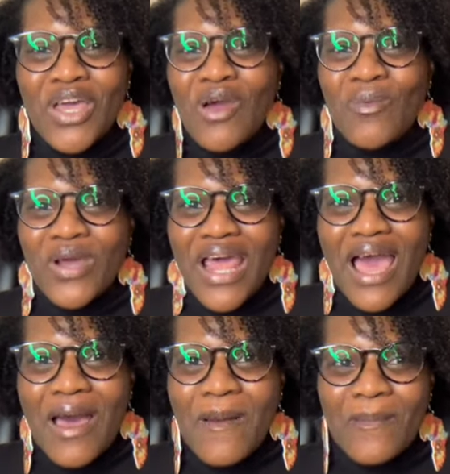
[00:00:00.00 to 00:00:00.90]
when
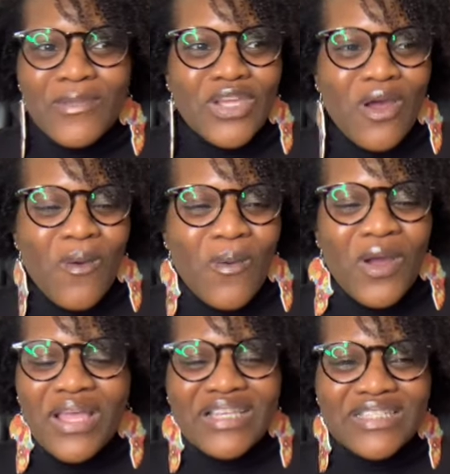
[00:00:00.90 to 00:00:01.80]
I'm, you know,
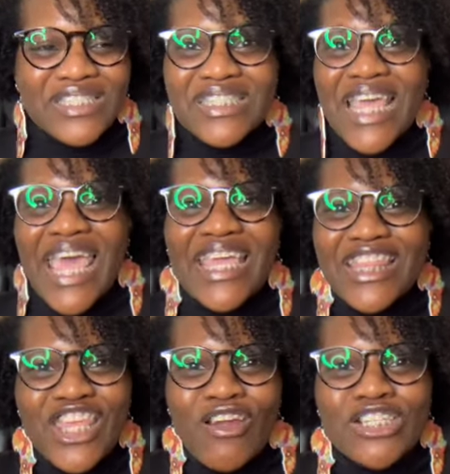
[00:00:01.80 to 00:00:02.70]
just
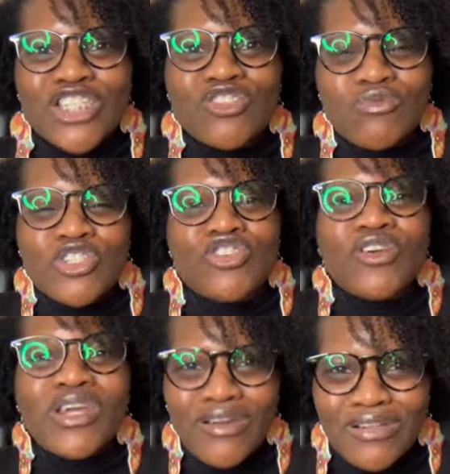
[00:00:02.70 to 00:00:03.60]
there are just
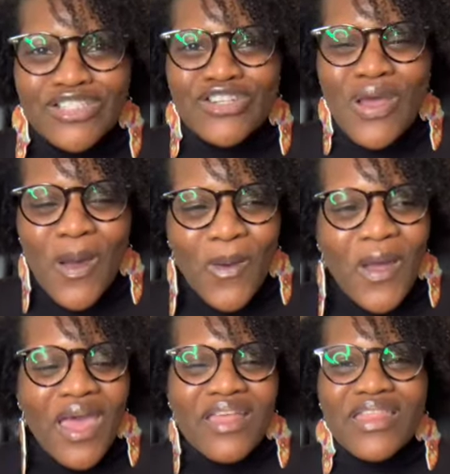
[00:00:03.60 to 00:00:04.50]
triggers, you know,
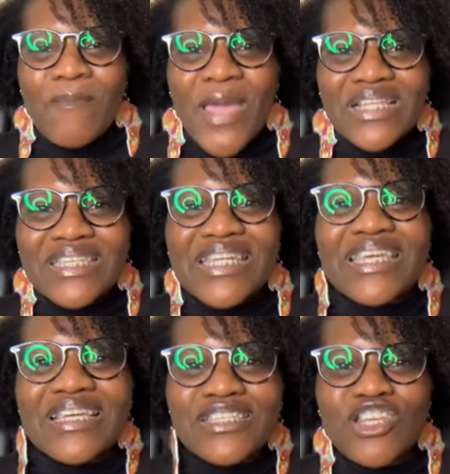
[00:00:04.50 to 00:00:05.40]
that makes it
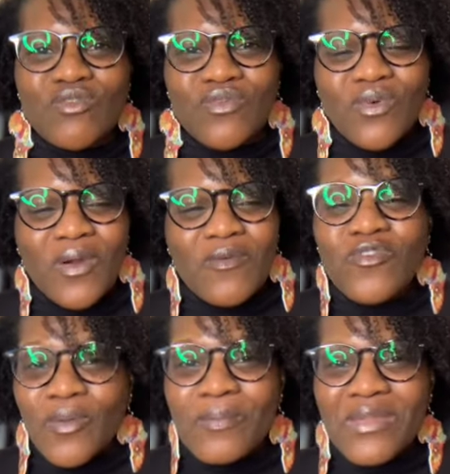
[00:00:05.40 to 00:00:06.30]
easy
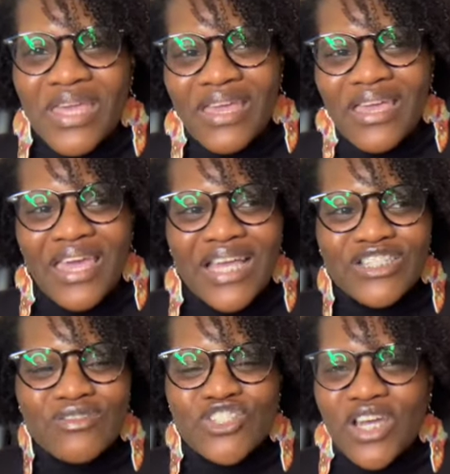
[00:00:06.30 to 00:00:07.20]
for me
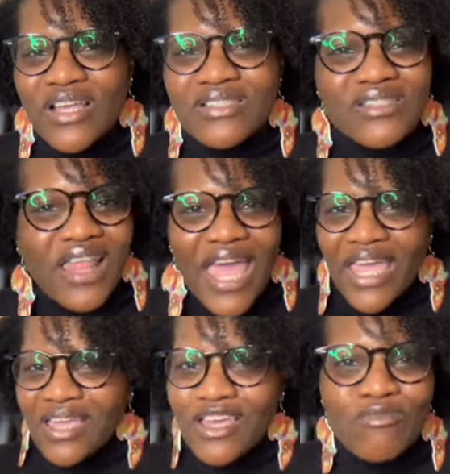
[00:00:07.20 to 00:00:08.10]
to just
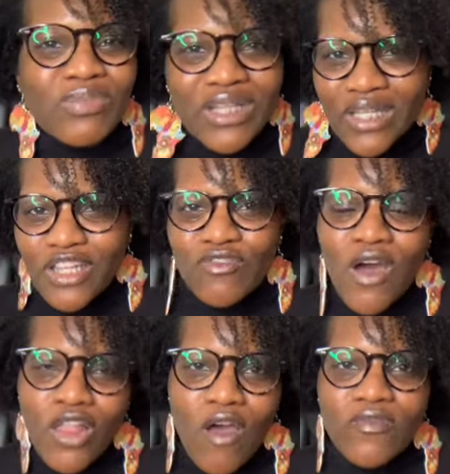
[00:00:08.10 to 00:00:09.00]
like completely
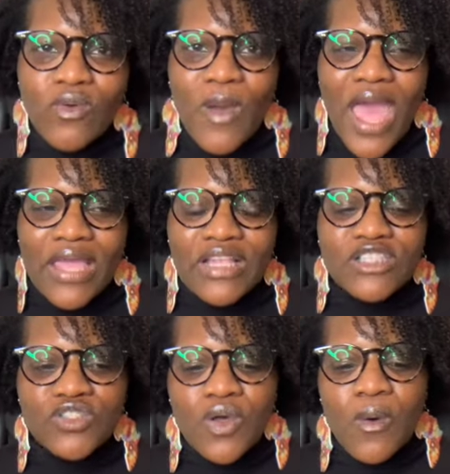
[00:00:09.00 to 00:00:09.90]
fall off the wagon.
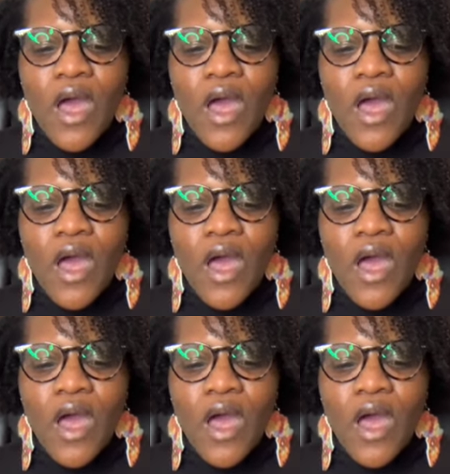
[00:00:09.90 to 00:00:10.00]
So